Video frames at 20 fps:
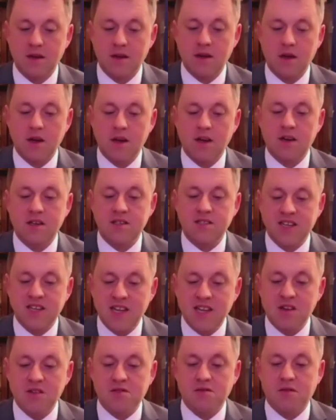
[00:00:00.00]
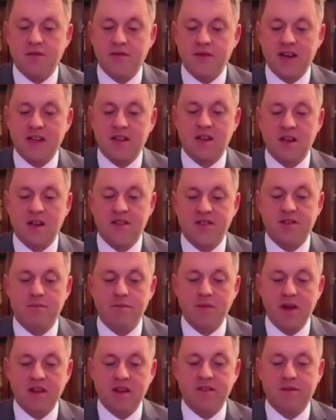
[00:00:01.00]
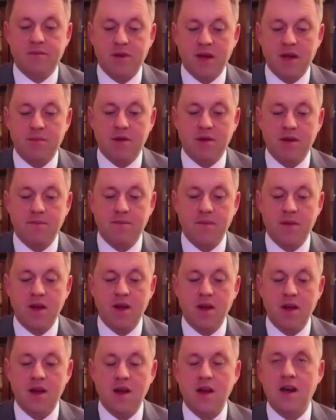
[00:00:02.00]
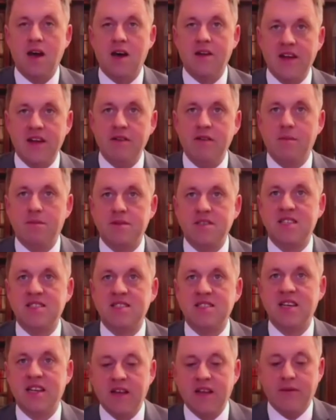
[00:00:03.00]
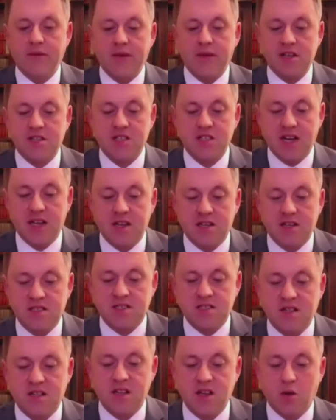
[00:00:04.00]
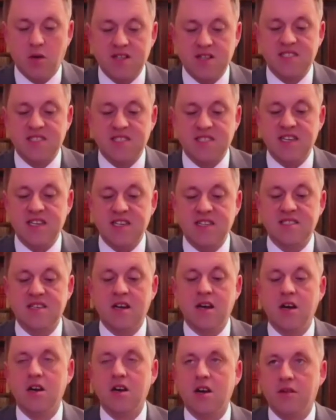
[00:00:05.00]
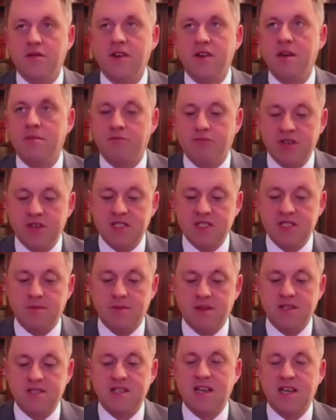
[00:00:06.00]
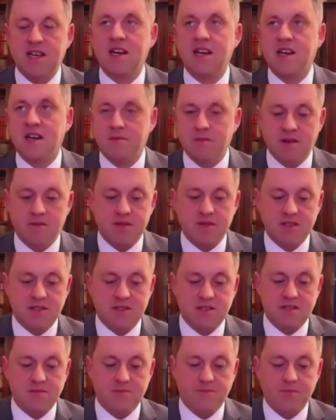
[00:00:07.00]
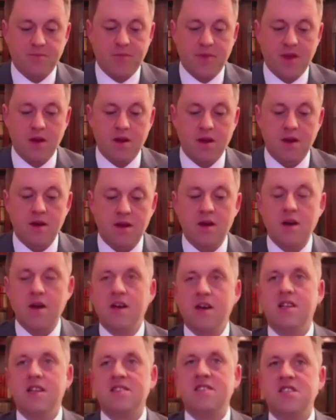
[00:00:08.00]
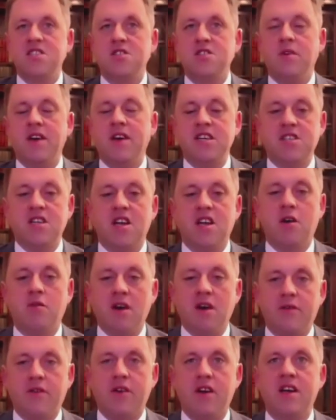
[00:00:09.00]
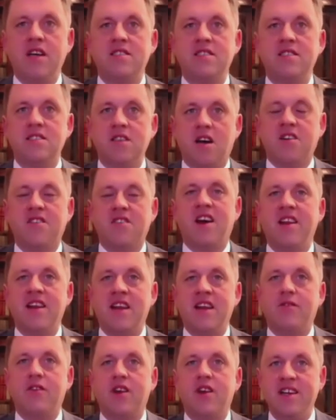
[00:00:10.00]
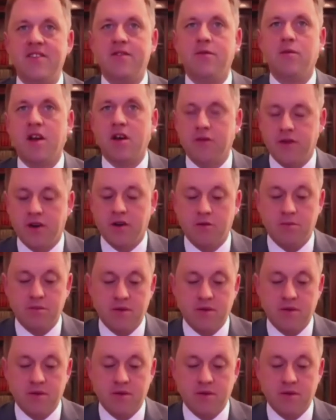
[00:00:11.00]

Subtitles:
continue to affect the lives of millions of people, and they represent significant challenges to the OSCE's governing principles and commitments. The situation, however, is not and never is without hope.